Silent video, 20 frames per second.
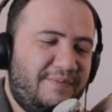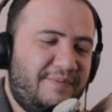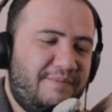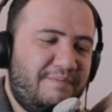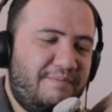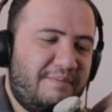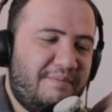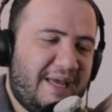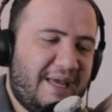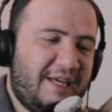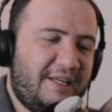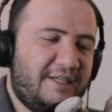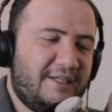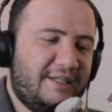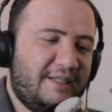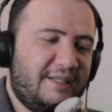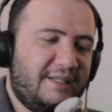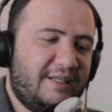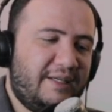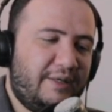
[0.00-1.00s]
made
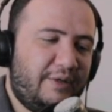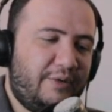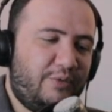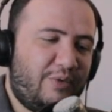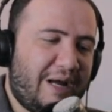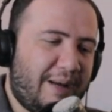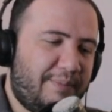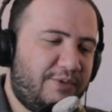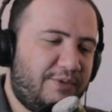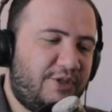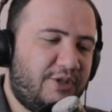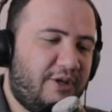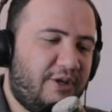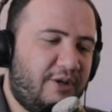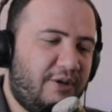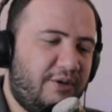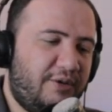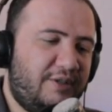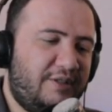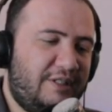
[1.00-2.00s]
a rap
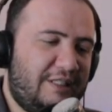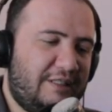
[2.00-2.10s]
song